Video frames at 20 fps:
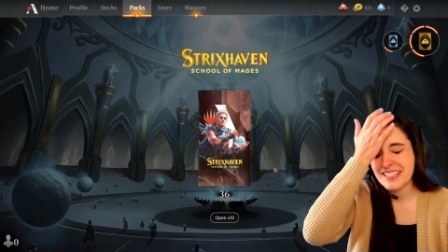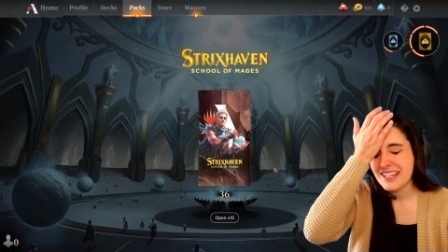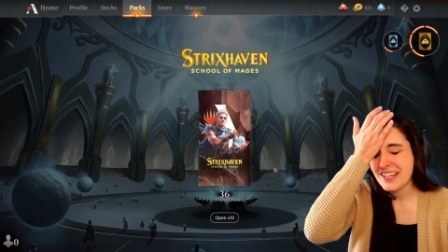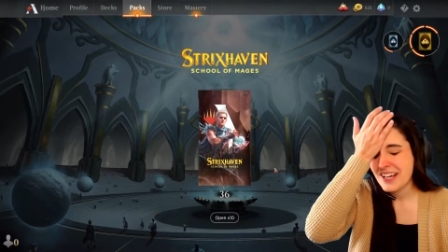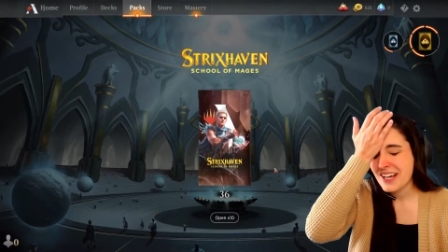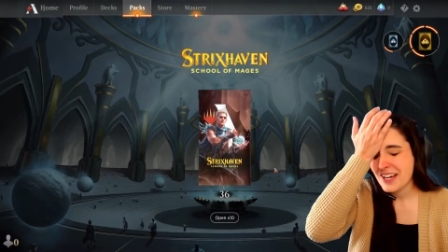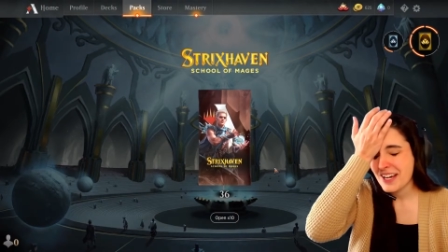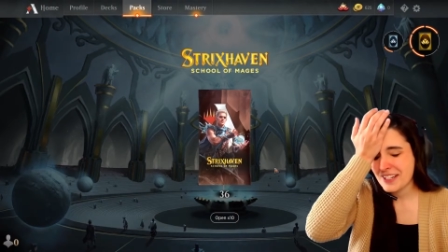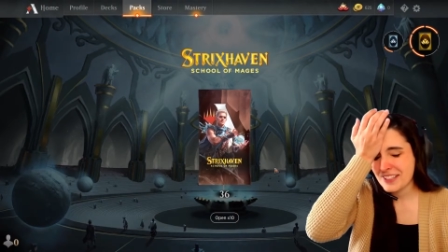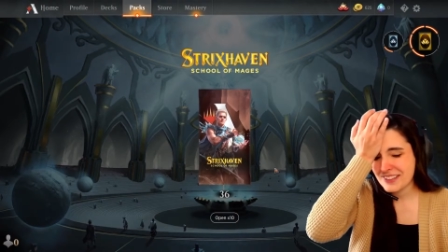
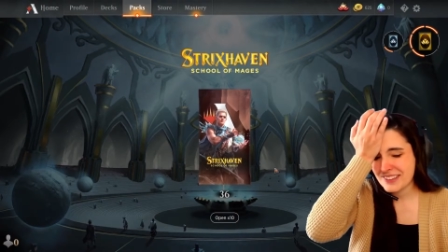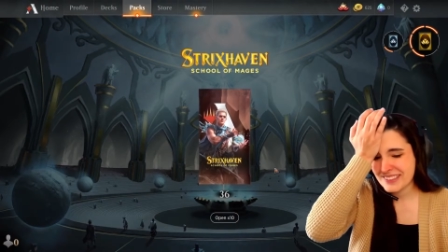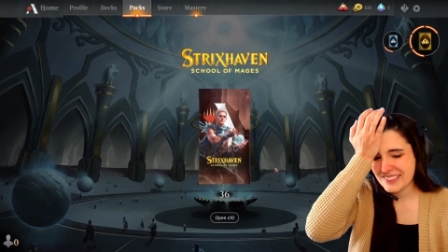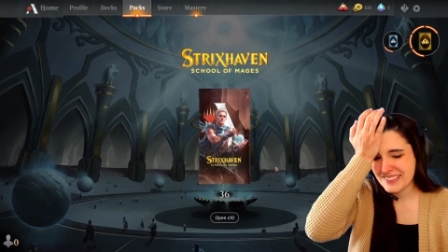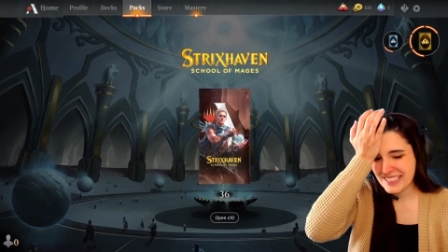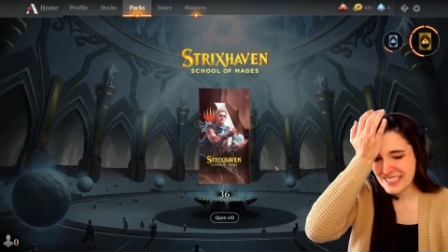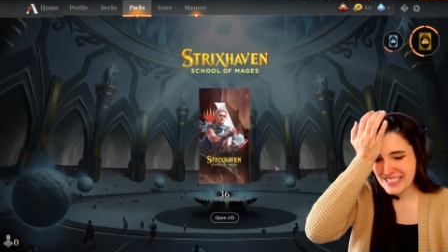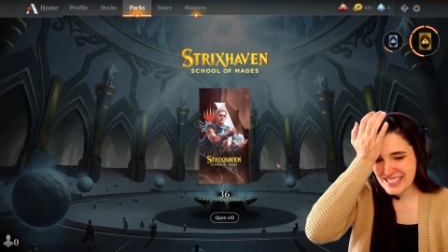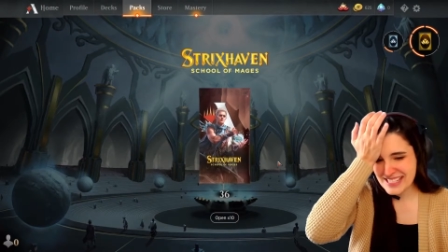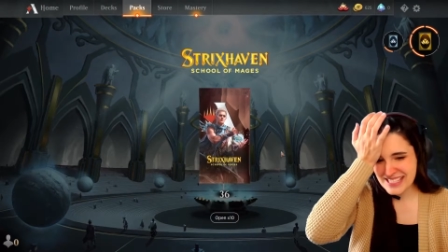our
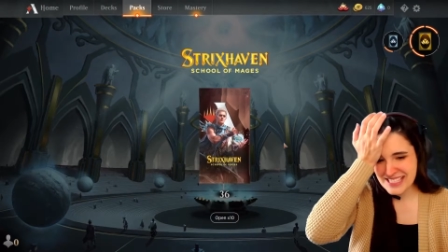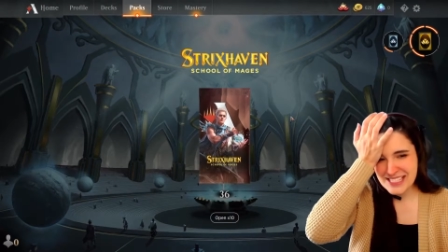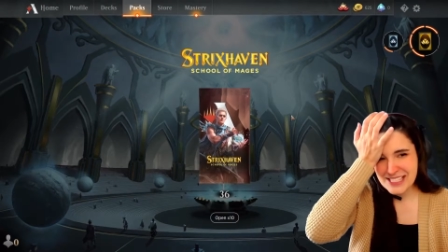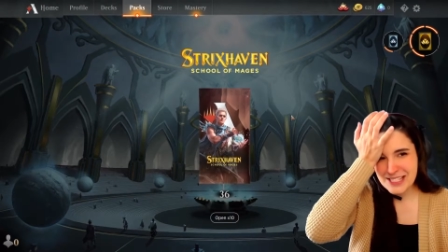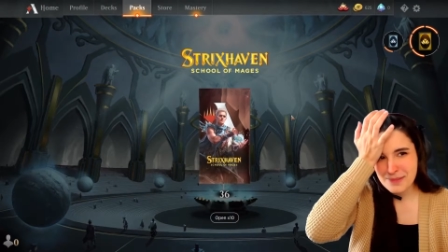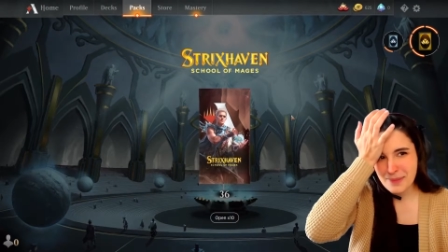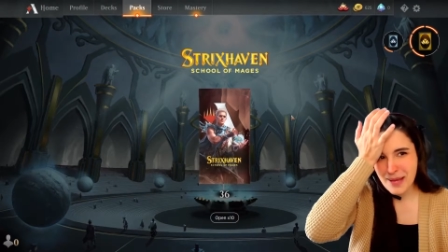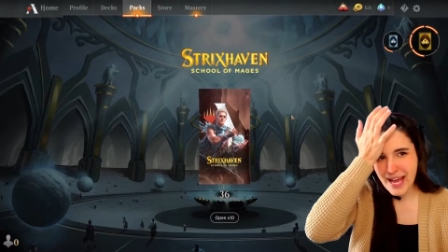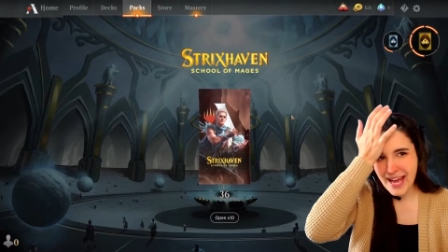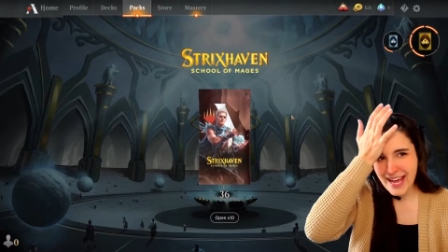
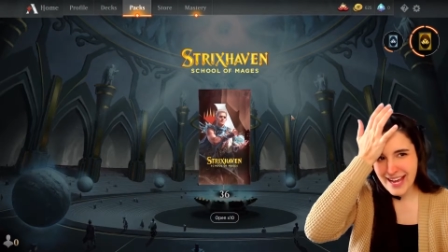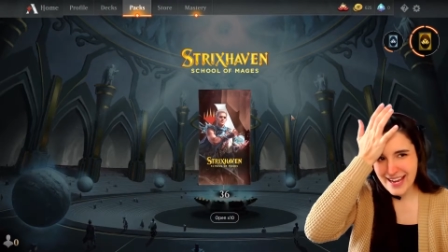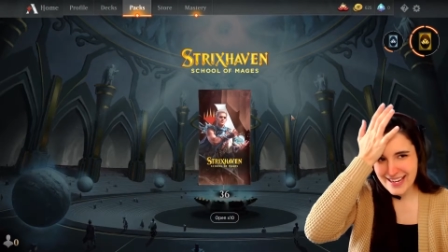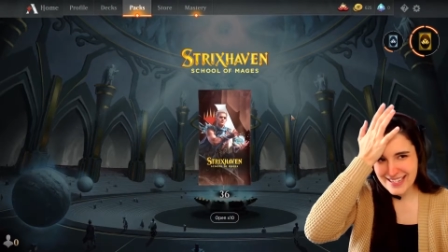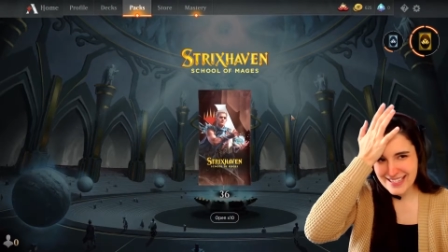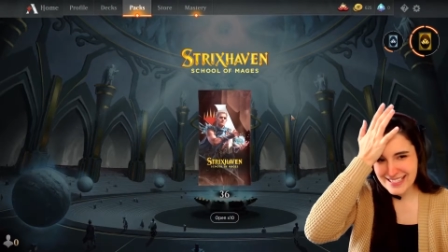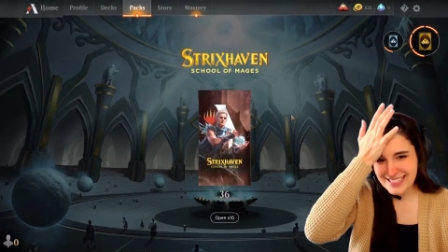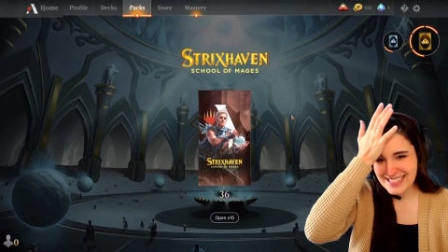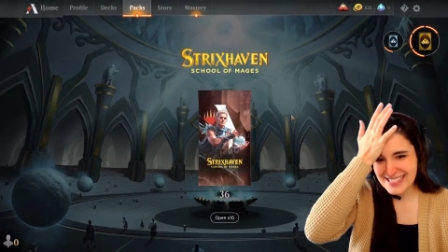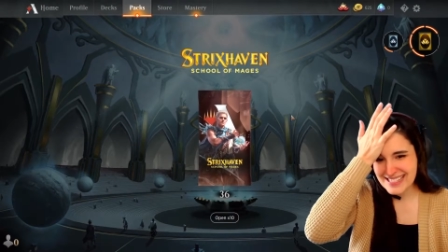36
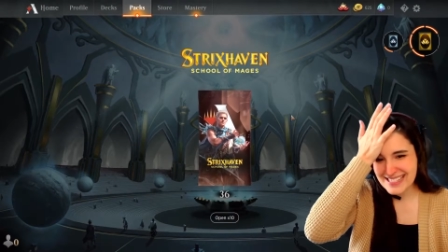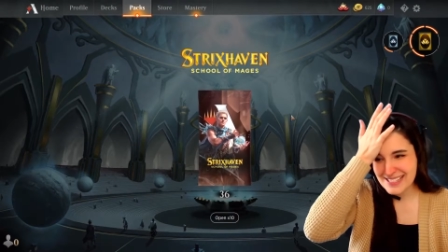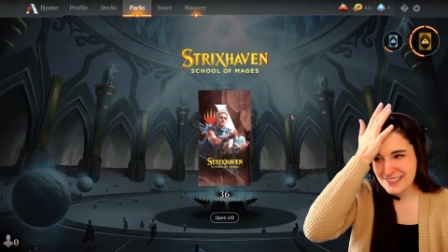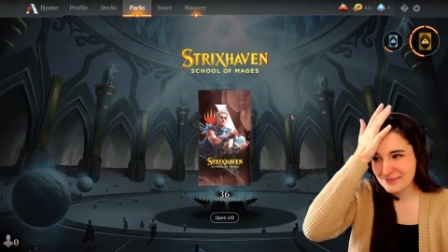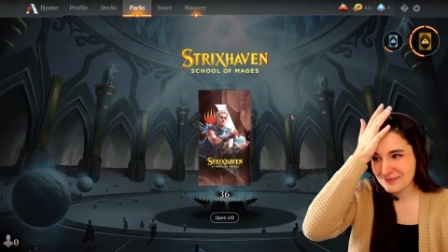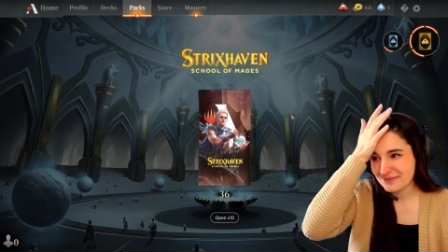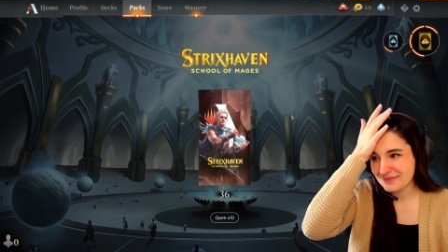packs.